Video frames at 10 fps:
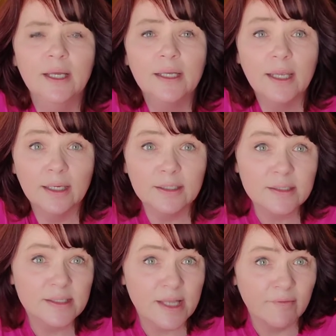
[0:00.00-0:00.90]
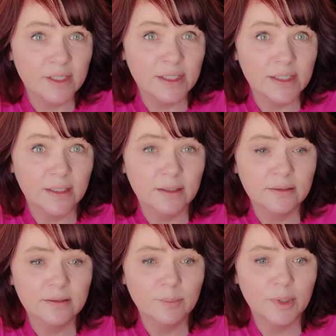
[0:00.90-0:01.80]
Canon 7D,
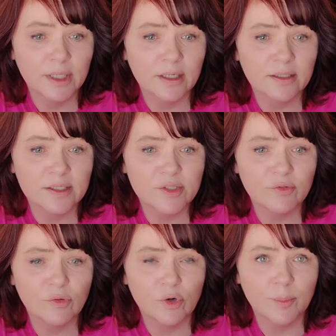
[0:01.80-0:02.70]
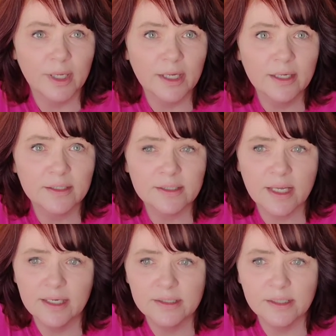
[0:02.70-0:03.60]
because for me it's
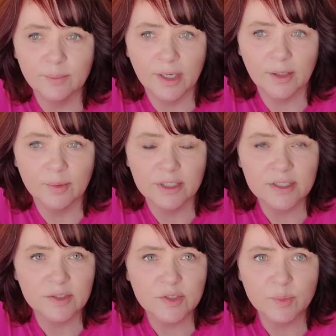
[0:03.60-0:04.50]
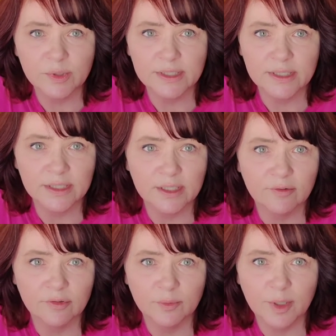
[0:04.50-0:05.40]
18 megapixels, plenty
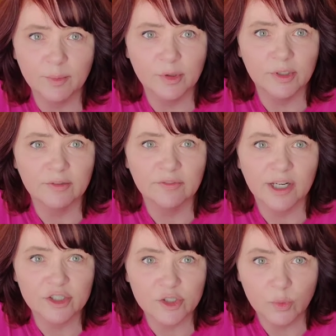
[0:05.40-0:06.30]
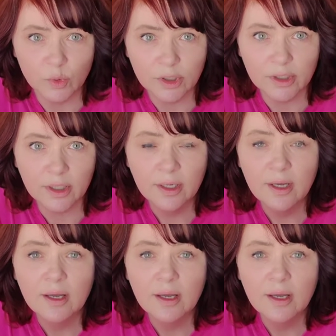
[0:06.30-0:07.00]
enough for my beauty and fashion work.